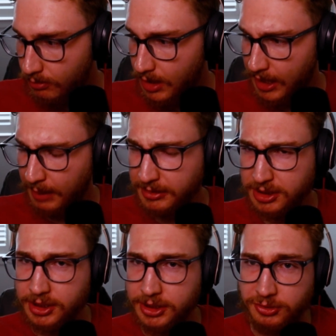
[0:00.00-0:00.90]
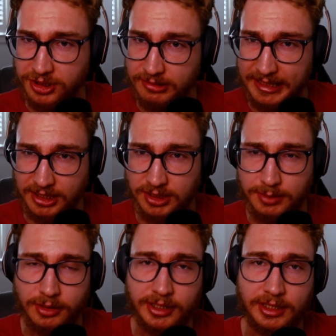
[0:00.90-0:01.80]
How much of the news do you actually
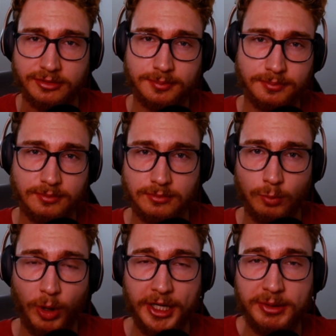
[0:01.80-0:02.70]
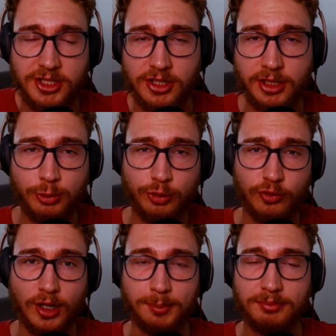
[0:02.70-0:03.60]
believe? Where do you get your news
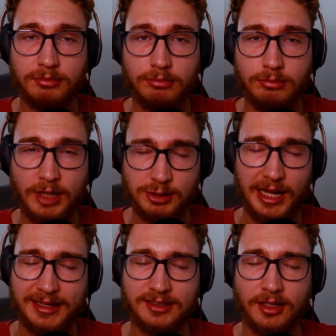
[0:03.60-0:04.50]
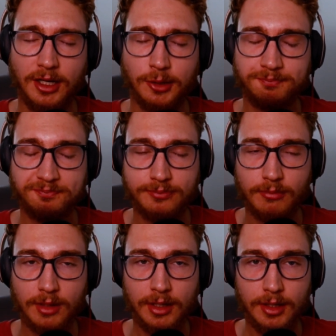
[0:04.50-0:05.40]
from? That's what I like to know.
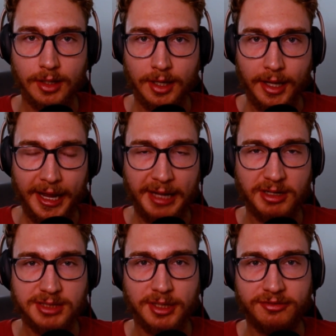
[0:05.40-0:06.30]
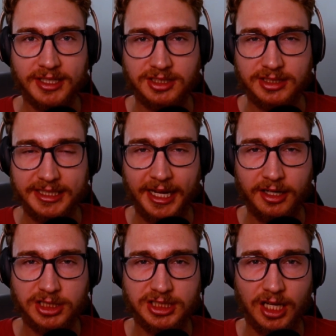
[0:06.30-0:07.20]
Anyways, my friends, take care of
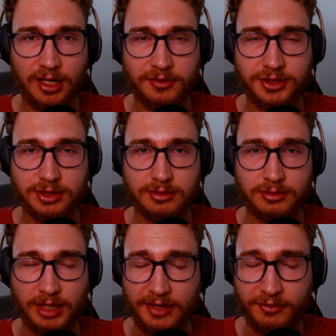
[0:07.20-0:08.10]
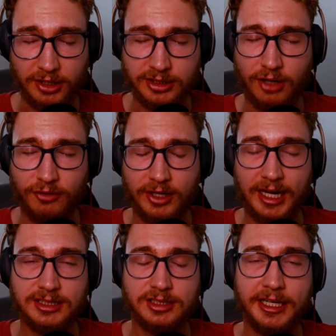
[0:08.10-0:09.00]
yourselves. Think for yourself, for
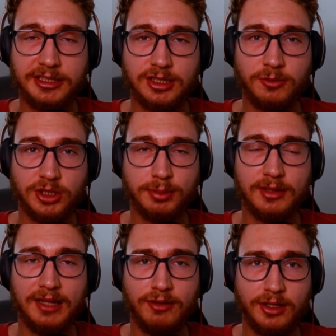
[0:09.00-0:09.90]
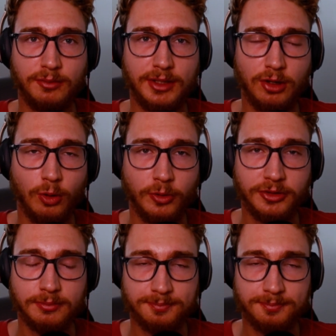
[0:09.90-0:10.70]
God's sakes. Don't just believe what you've been told.